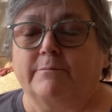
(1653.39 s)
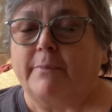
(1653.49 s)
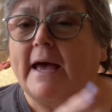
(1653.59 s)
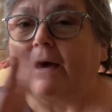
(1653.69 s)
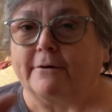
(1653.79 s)

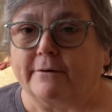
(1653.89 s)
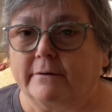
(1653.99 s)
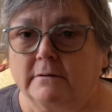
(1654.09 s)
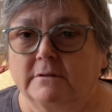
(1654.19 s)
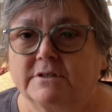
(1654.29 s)

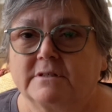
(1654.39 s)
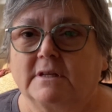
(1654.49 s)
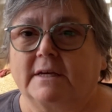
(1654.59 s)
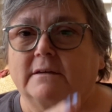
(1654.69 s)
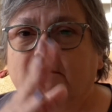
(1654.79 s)
pattern, just
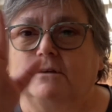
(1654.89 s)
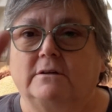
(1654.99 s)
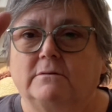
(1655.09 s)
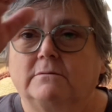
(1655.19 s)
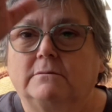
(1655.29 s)
like, you know,